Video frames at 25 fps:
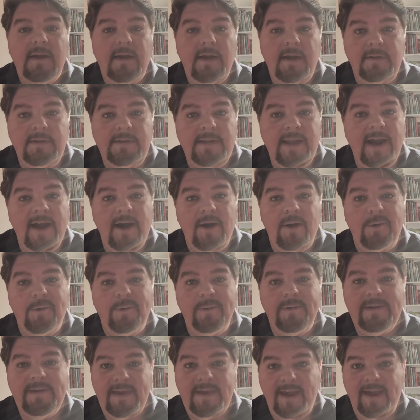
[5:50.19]
Now,
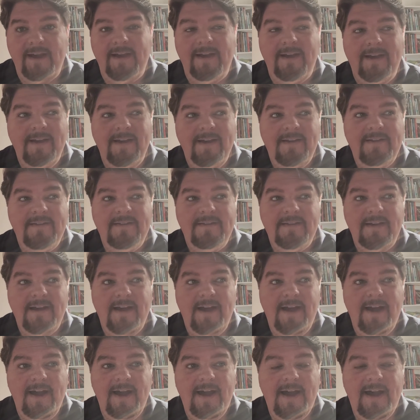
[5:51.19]
yeah,
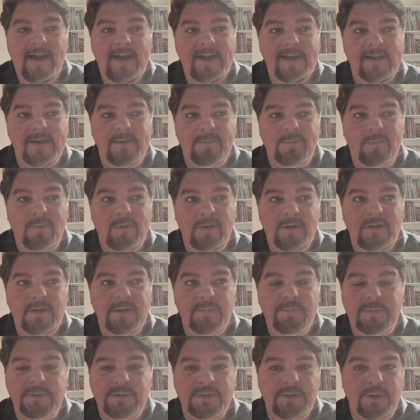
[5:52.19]
I am really
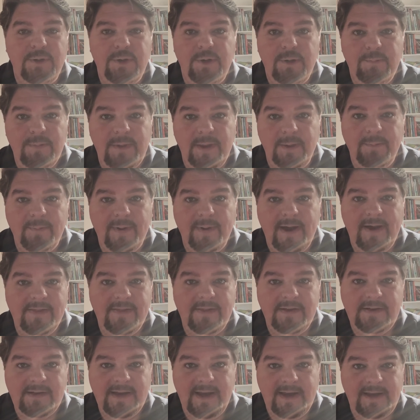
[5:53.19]
perturbed by
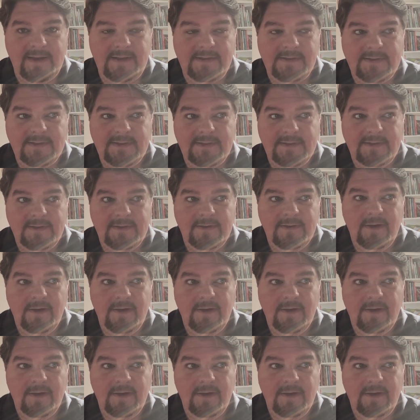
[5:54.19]
the dates.